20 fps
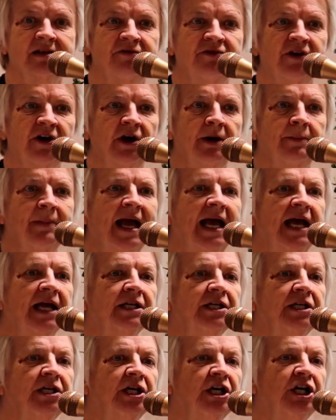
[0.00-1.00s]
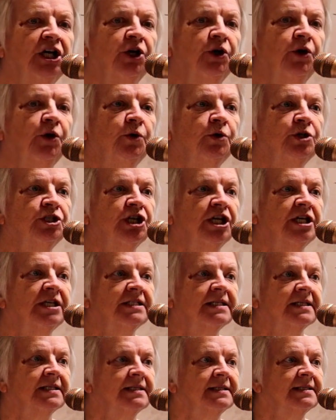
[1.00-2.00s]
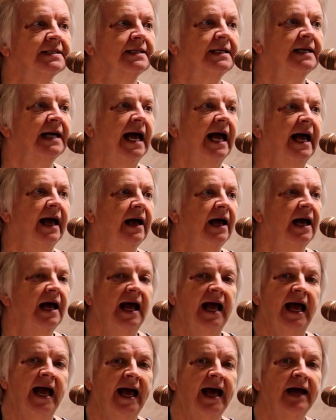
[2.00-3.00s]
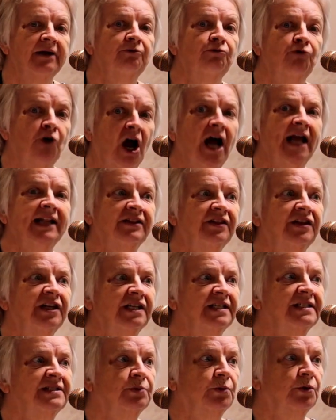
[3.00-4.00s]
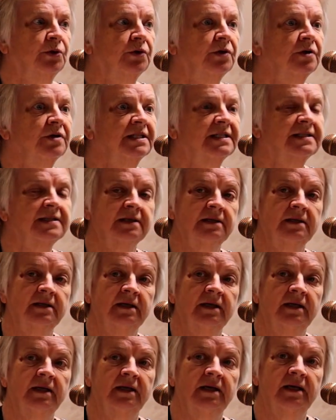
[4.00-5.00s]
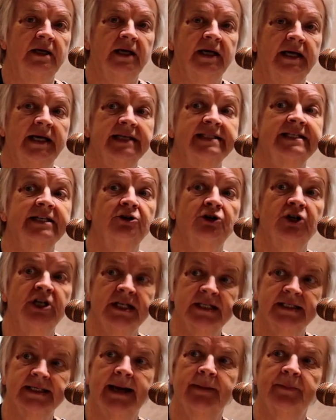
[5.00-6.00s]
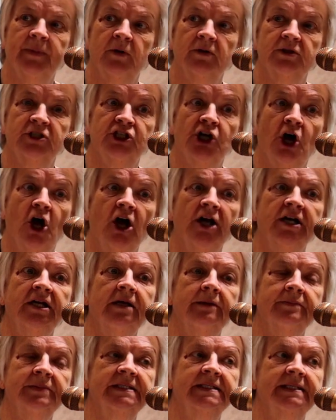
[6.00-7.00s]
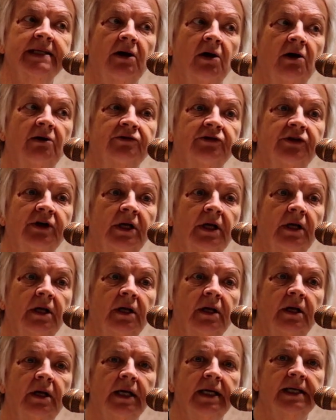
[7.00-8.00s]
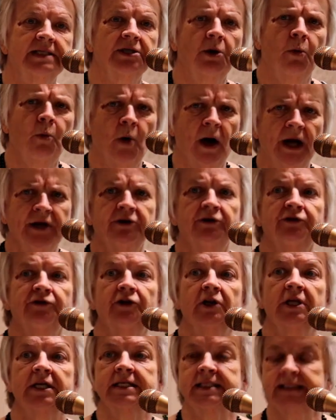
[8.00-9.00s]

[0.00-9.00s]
the very man who Jesus had write these words is a good example. John himself is a wonderful